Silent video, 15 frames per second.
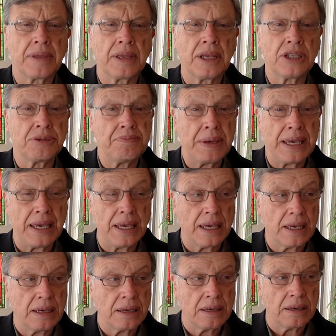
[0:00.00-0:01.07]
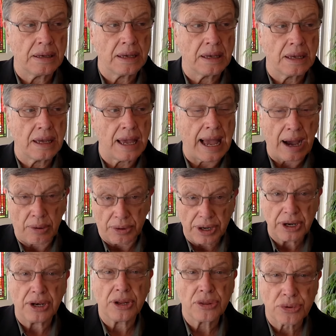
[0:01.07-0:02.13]
is being
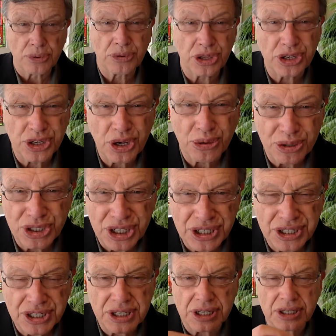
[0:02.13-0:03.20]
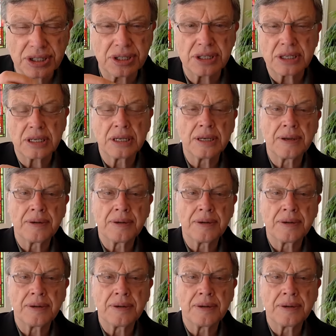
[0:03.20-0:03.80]
outed through the dogistas,